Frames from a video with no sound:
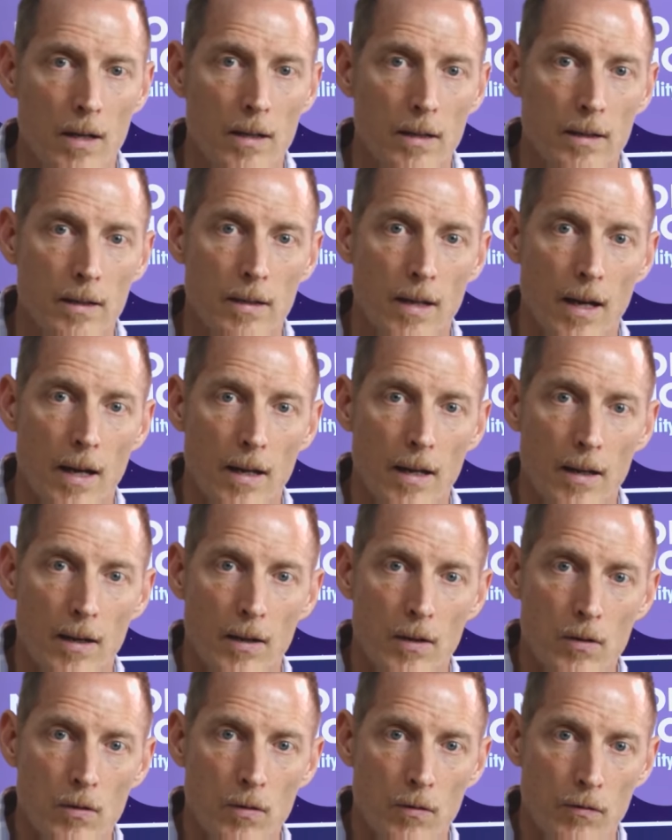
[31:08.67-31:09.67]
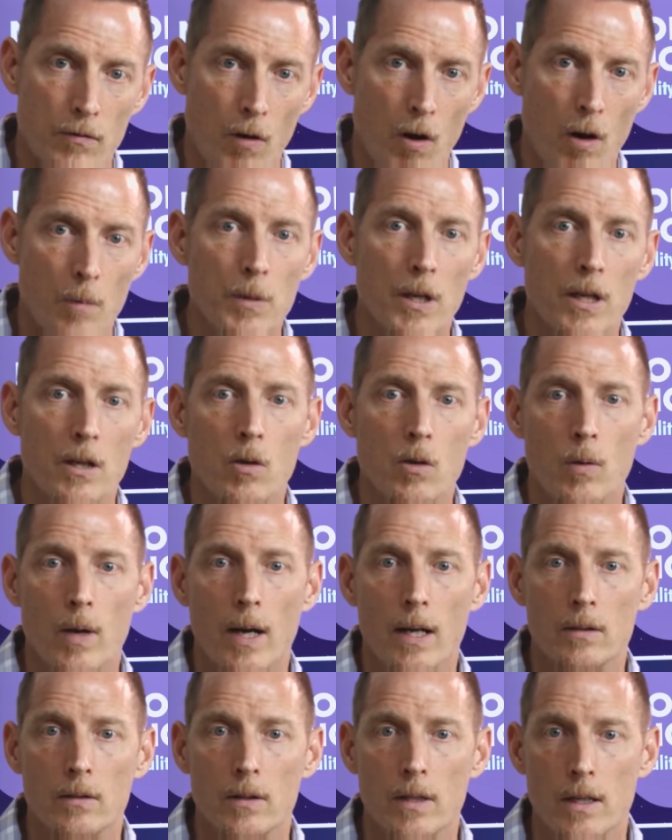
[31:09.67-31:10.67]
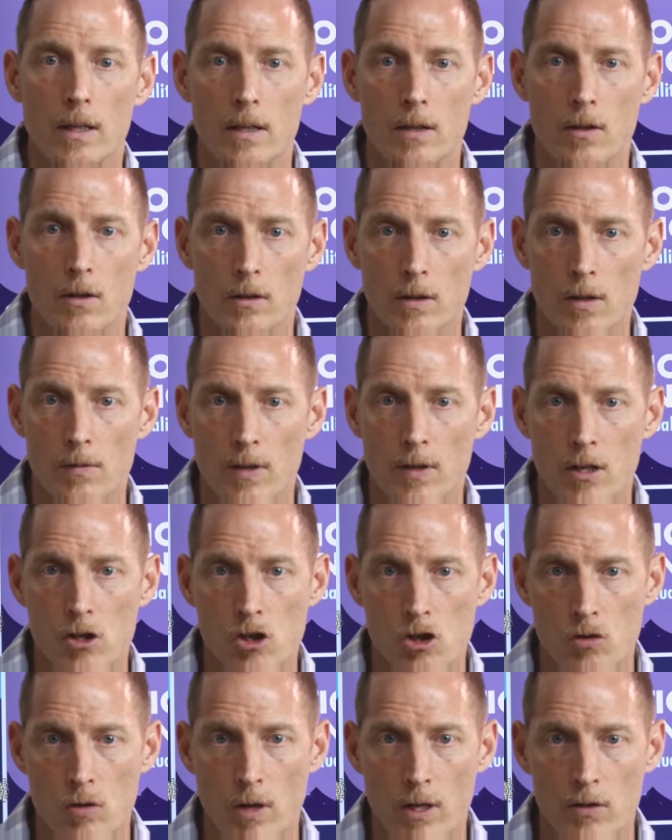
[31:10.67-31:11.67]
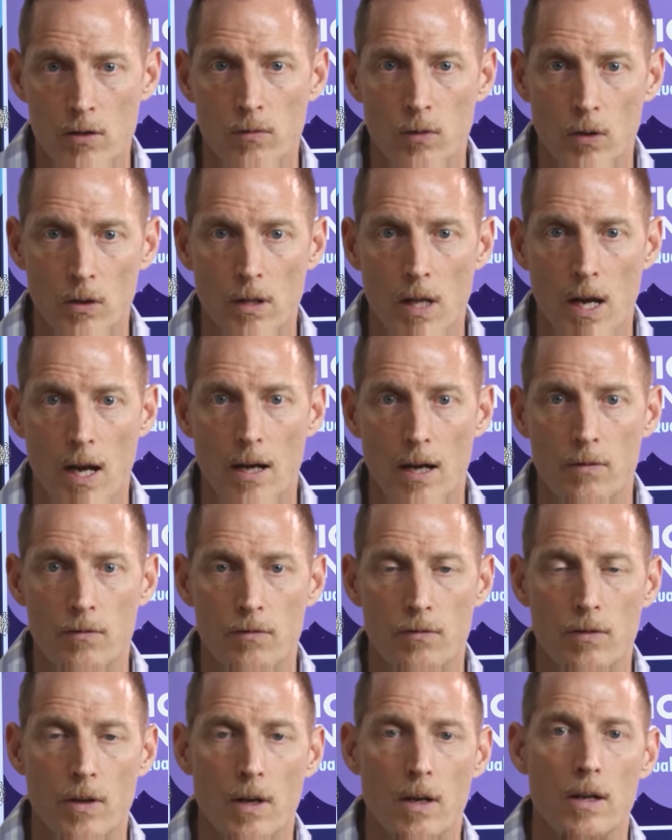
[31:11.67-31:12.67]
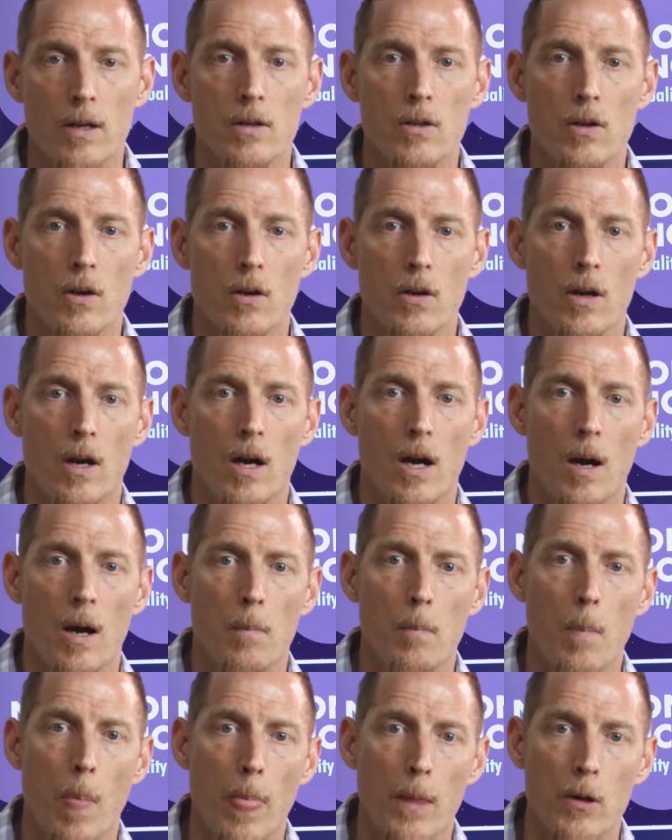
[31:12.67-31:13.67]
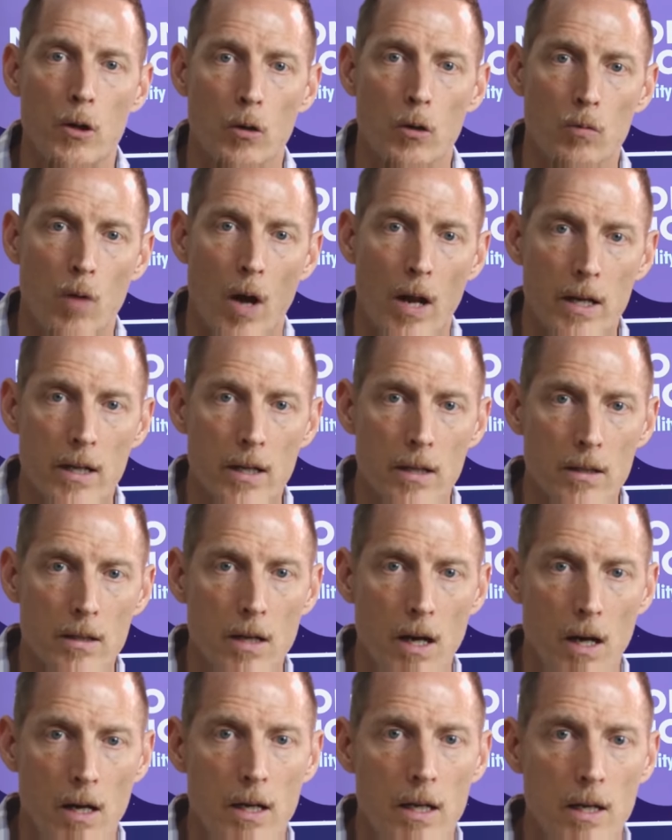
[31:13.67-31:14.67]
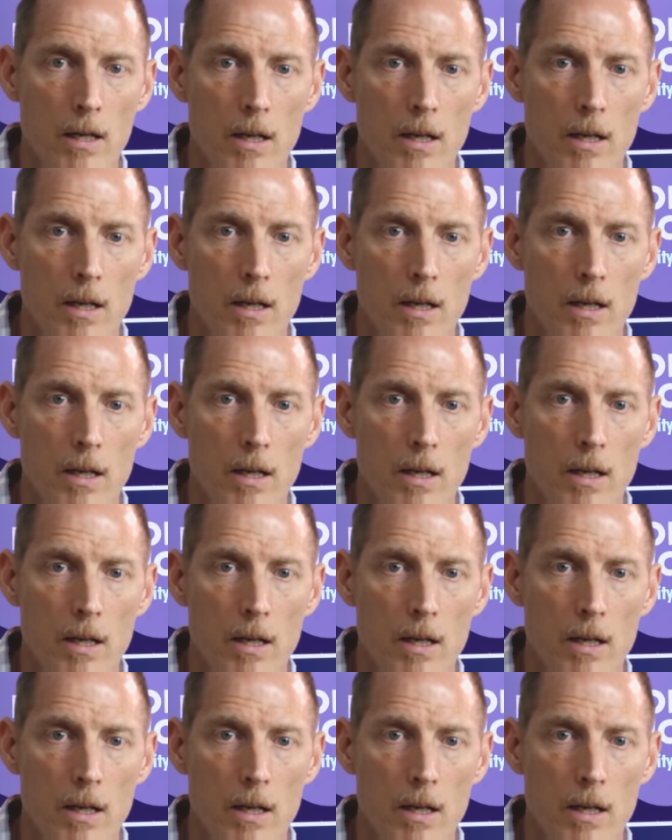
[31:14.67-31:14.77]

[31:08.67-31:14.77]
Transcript: That is farmed incorrectly. You're living a stressful life. You're um, you're running and gunning.